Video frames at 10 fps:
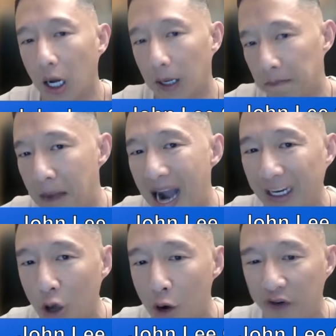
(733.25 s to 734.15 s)
mine
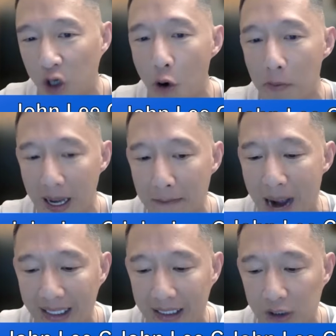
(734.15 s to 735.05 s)
gold and
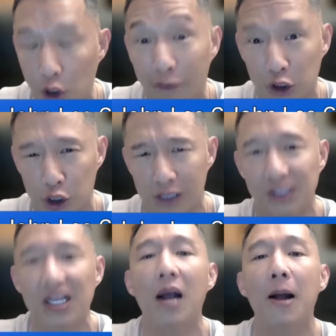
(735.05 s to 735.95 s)
mining silver
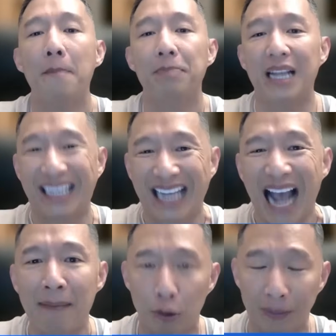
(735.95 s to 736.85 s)
shares. The
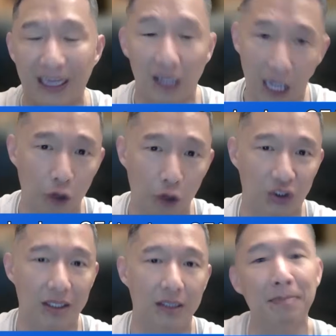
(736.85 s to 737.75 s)
gap will be
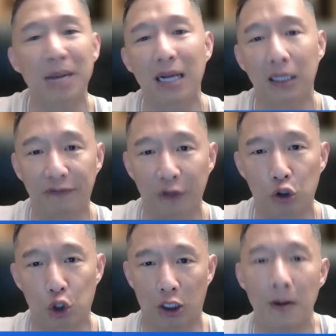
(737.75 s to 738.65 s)
closed sometime in the
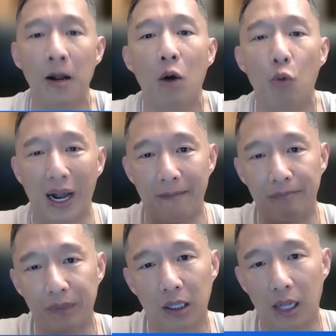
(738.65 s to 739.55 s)
future
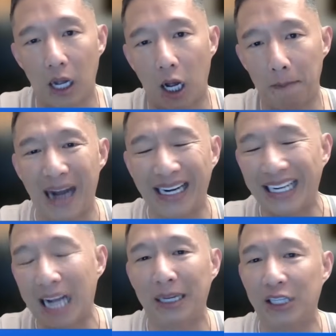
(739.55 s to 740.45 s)
when mining
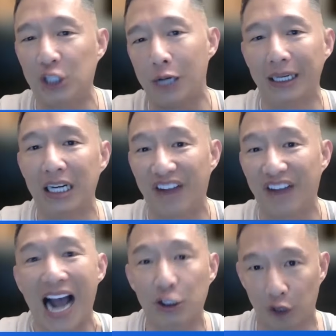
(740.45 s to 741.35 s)
companies generate enough
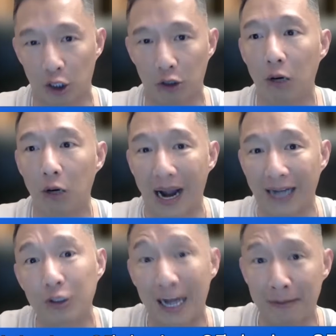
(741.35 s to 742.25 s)
cash flow, right,
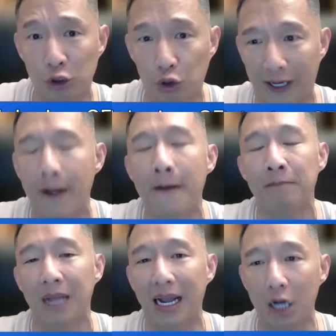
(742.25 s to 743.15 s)
to demonstrate.
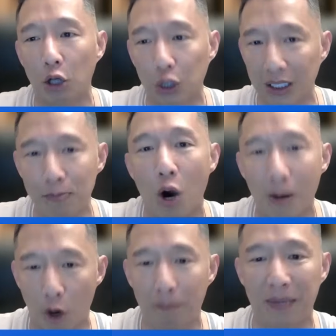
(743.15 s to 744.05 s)
And also as more
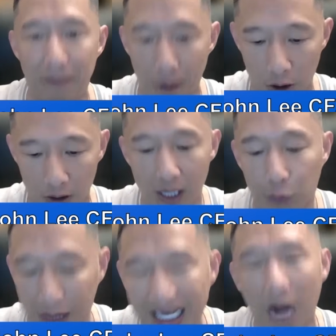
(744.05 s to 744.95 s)
and more people,
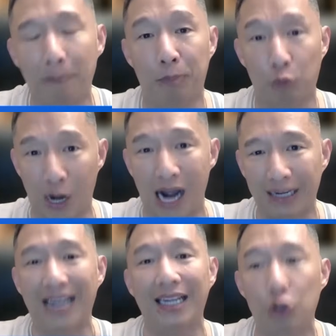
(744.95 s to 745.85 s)
retail crowd
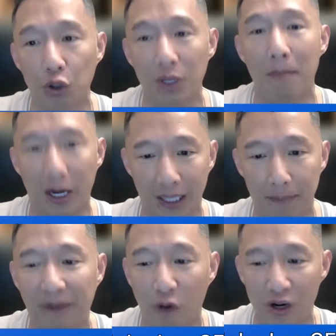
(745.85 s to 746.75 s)
get into the market.
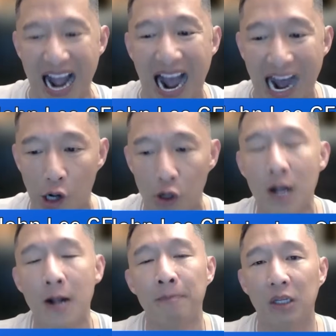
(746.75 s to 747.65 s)
But for now,
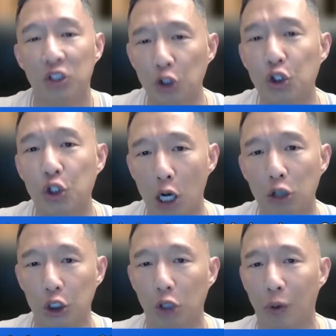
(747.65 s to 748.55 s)
just
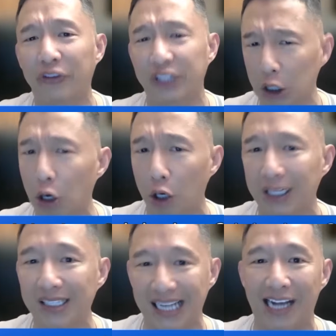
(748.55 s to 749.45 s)
shows you we're still early
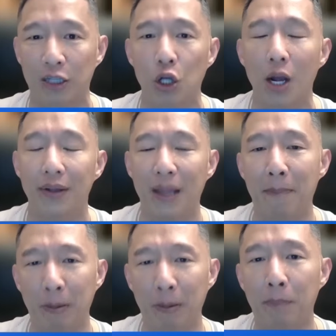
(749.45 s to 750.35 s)
stage that
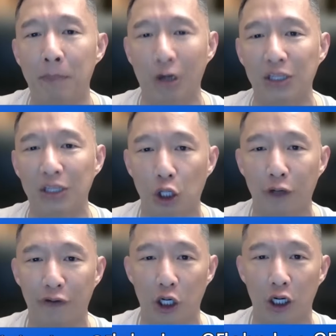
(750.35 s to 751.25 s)
people buying gold and
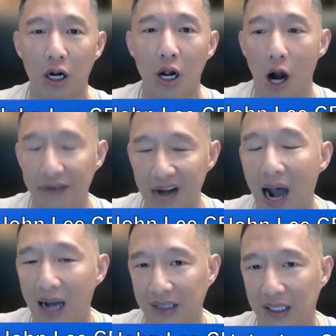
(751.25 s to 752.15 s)
silver are
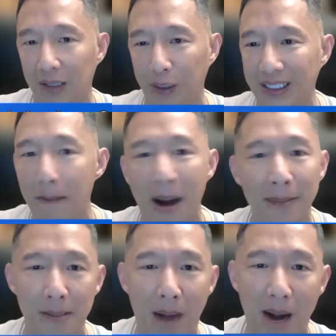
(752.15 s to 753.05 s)
not the retail
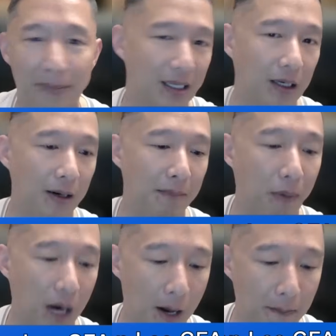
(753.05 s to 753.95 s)
moms and pops
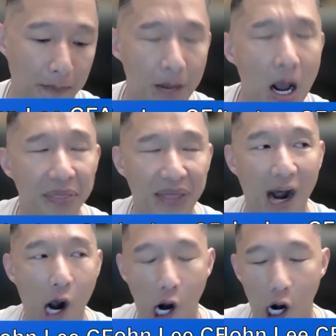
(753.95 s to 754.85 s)
that
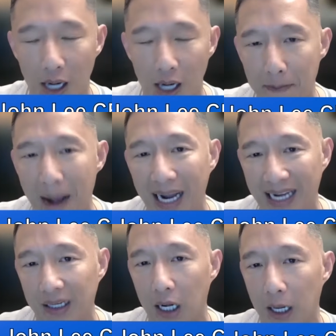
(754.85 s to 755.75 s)
are
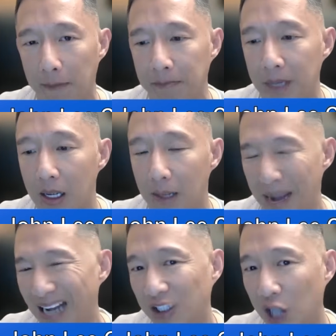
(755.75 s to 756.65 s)
buying
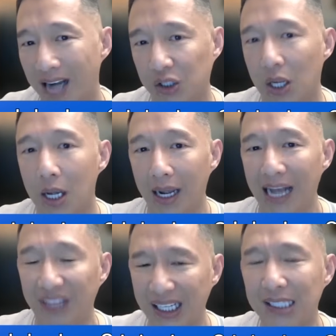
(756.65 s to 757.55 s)
penny stocks.
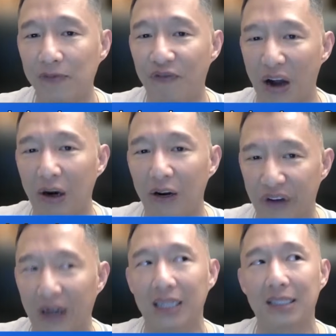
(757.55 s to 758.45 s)
And this is very,
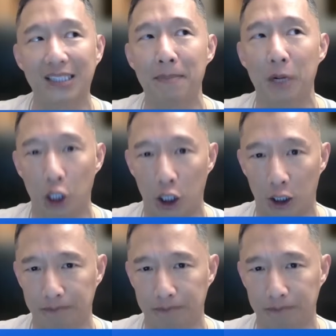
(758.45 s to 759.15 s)
very similar